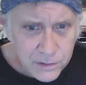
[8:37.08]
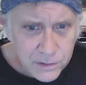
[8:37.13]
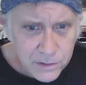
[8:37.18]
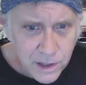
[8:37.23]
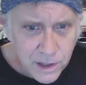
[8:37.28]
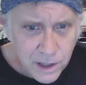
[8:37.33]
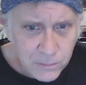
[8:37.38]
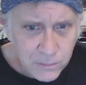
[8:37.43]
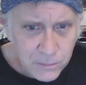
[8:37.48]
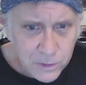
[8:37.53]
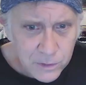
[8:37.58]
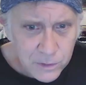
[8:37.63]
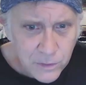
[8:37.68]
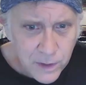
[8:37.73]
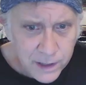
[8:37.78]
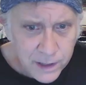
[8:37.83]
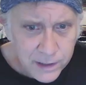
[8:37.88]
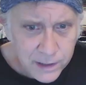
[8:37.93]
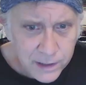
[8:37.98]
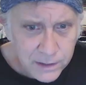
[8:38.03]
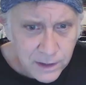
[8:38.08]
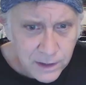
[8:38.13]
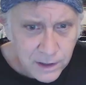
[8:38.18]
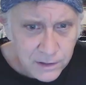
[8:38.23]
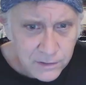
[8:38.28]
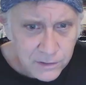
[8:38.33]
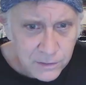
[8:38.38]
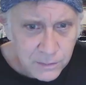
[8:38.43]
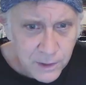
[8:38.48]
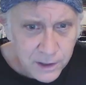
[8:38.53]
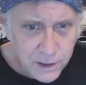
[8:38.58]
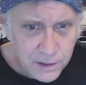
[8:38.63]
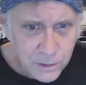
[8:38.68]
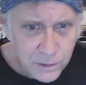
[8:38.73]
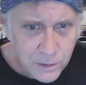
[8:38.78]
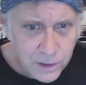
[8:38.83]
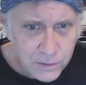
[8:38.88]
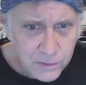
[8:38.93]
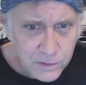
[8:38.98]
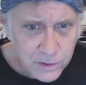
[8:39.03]
Palestine was
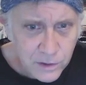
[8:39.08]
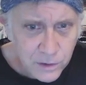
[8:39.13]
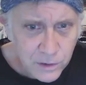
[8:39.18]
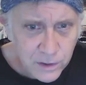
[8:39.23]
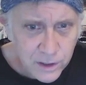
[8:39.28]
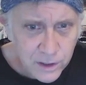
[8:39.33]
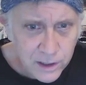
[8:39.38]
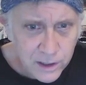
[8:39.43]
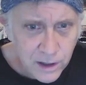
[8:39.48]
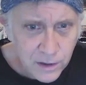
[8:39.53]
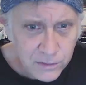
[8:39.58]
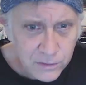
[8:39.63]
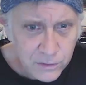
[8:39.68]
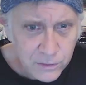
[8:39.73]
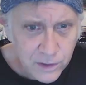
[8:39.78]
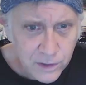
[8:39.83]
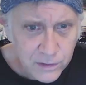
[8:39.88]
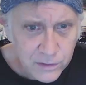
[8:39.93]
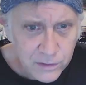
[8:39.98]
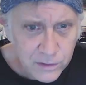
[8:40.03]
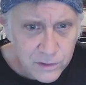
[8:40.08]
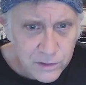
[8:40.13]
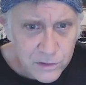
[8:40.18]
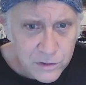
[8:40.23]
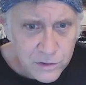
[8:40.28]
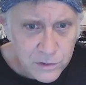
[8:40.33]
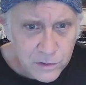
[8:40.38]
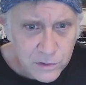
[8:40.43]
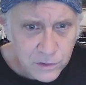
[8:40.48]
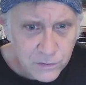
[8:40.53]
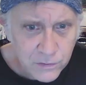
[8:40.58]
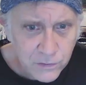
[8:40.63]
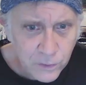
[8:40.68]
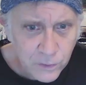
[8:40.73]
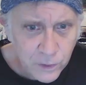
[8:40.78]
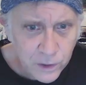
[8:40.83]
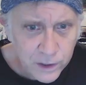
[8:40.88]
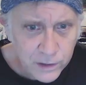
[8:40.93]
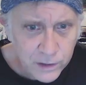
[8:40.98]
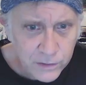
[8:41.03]
recognized by the UN Security Council Resolution
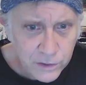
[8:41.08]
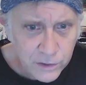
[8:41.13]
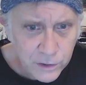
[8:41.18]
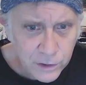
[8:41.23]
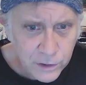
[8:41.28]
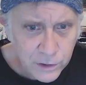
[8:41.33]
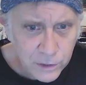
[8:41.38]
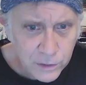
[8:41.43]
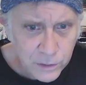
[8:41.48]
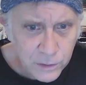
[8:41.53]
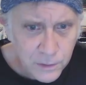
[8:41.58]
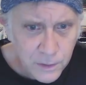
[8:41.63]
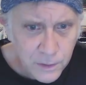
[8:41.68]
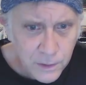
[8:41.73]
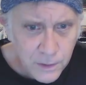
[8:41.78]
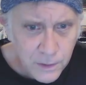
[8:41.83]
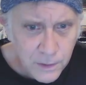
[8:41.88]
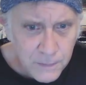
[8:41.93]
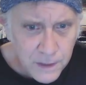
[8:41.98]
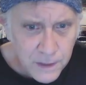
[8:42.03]
242,